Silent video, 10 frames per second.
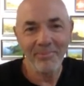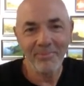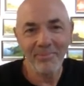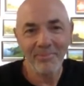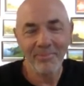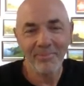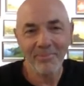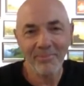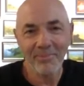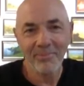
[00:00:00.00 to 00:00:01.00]

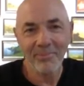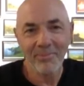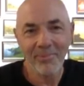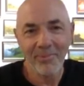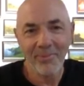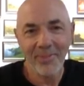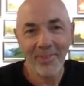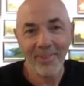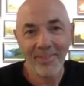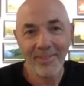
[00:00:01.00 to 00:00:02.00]

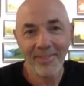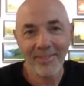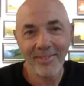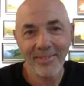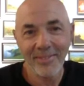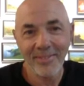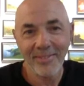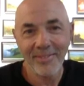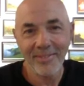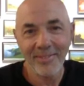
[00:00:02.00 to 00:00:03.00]

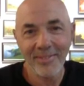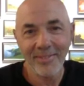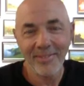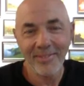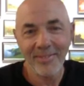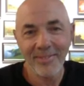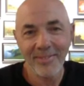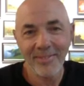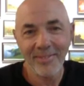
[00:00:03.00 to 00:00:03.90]
The person shown says nothing.